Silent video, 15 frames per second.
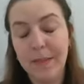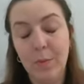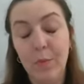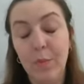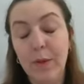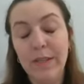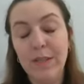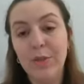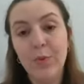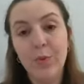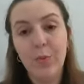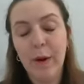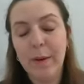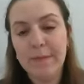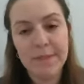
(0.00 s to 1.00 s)
we do
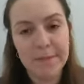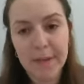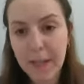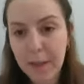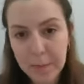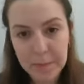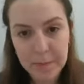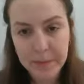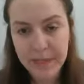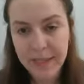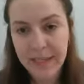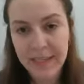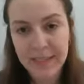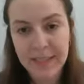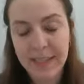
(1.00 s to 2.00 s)
web
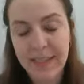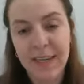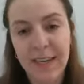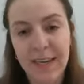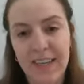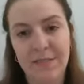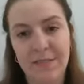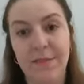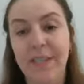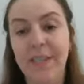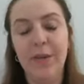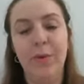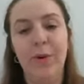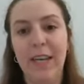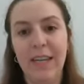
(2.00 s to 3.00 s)
development,
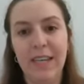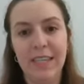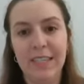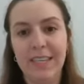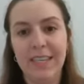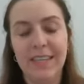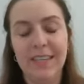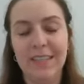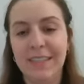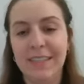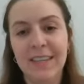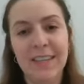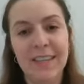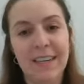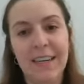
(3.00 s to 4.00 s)
video editing.
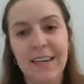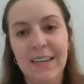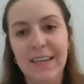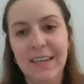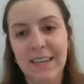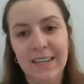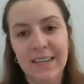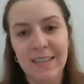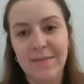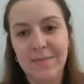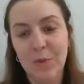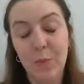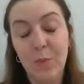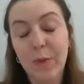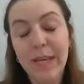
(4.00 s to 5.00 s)

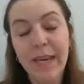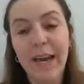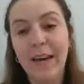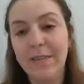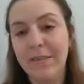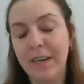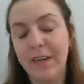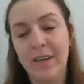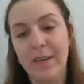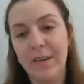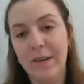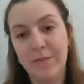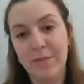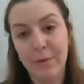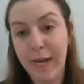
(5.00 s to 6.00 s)
we have
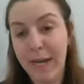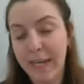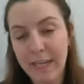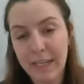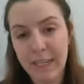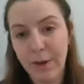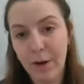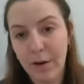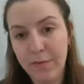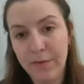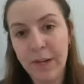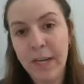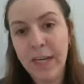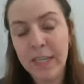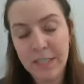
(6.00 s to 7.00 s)
a, a, variety of
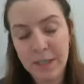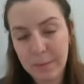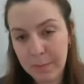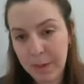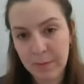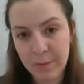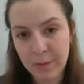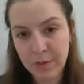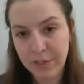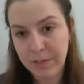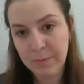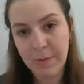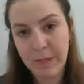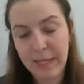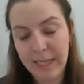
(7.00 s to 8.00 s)
team members
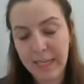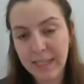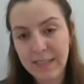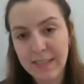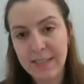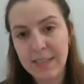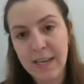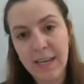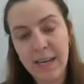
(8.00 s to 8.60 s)
in place